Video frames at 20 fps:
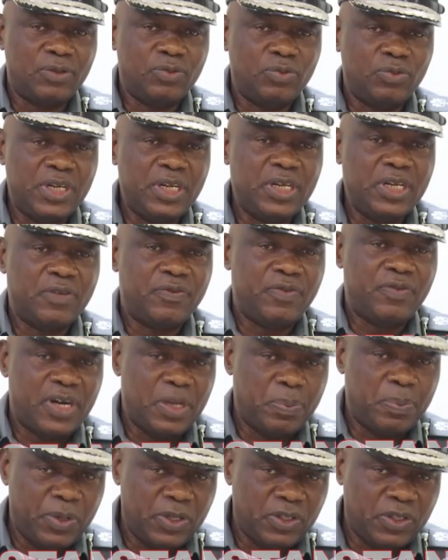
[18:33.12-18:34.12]
we need a
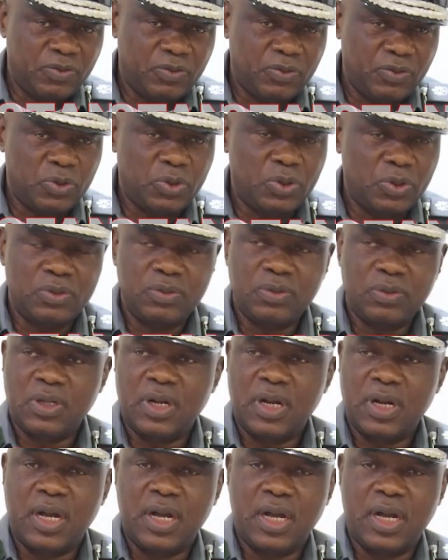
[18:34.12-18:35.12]
very peaceful
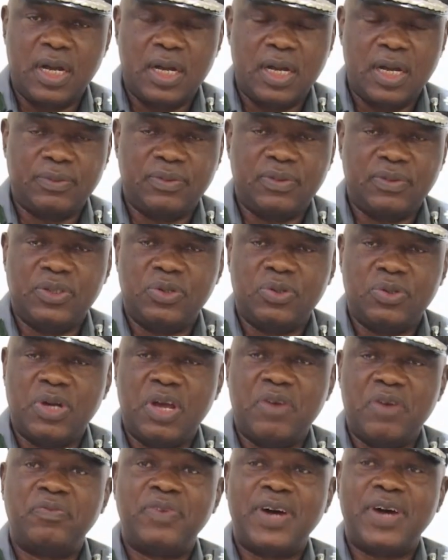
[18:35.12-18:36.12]

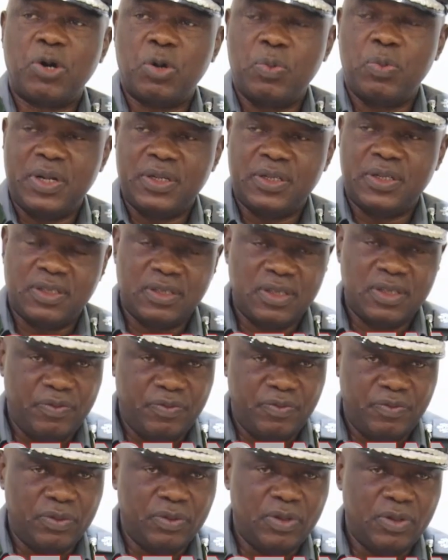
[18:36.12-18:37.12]
environment, a
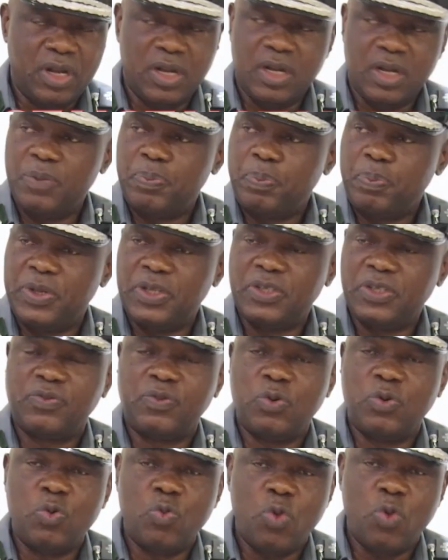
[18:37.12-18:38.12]

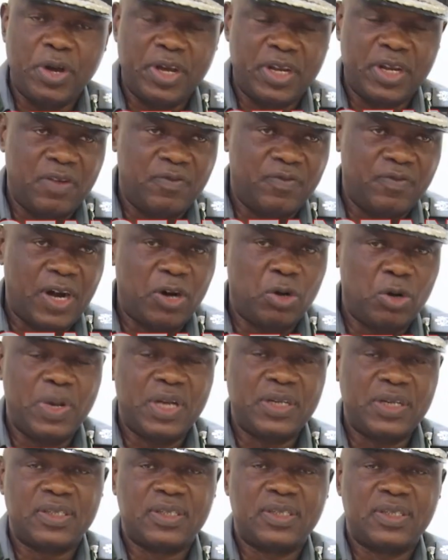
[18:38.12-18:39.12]
peaceful working
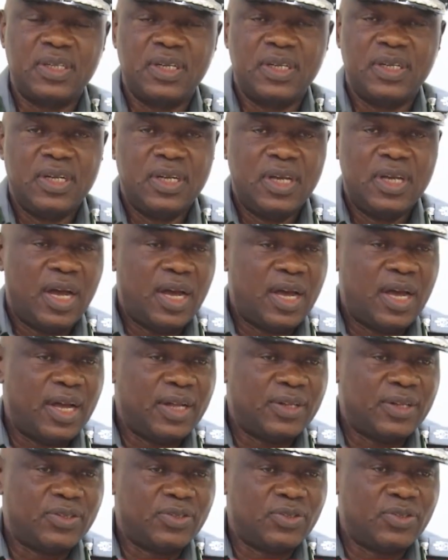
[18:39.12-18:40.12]
environment
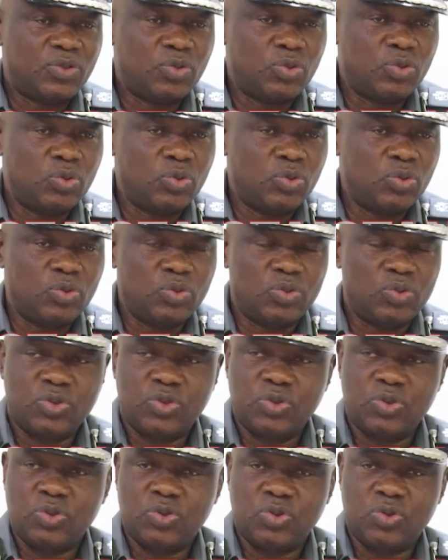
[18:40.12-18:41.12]
to
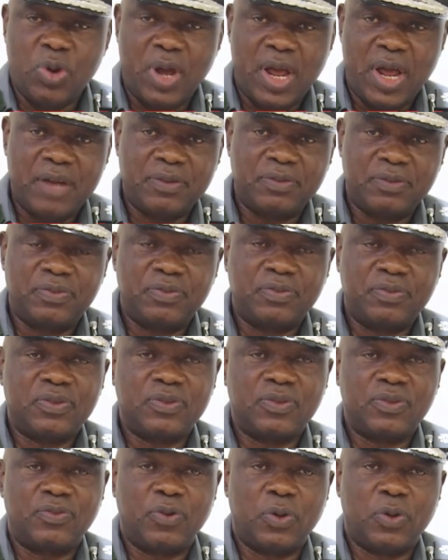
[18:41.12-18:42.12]
have,
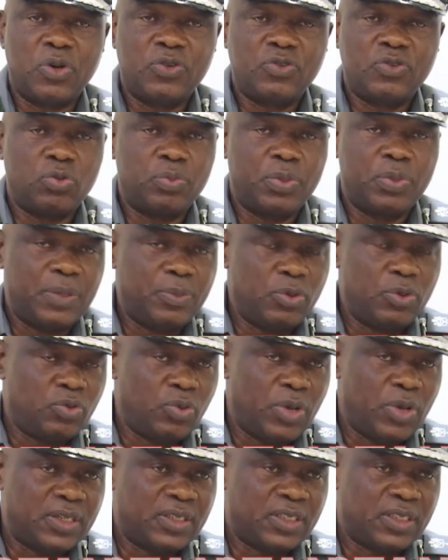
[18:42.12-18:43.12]
for us to be able
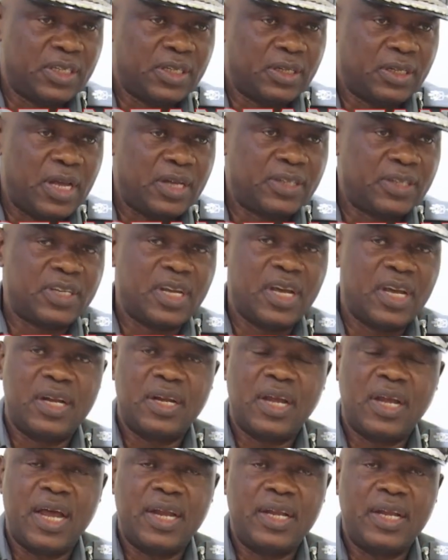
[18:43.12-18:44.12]
to
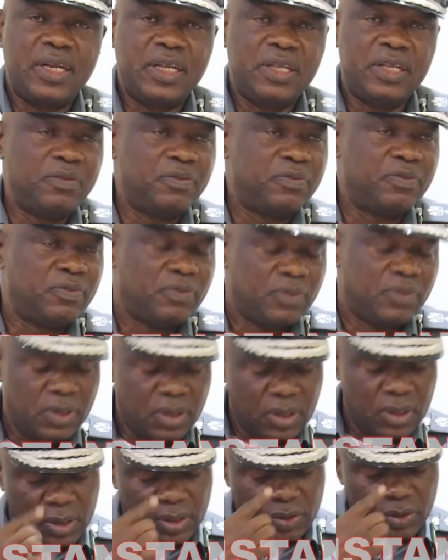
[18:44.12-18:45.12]
excel and live
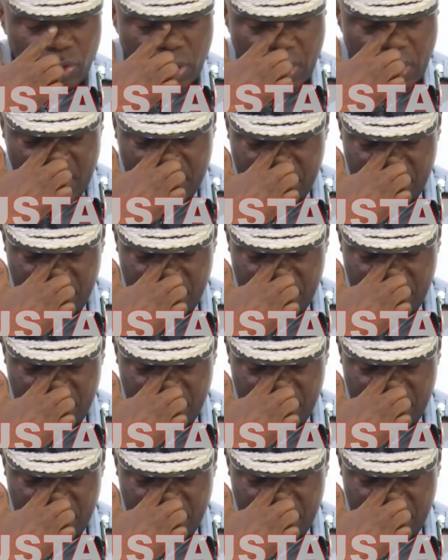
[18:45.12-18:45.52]
to our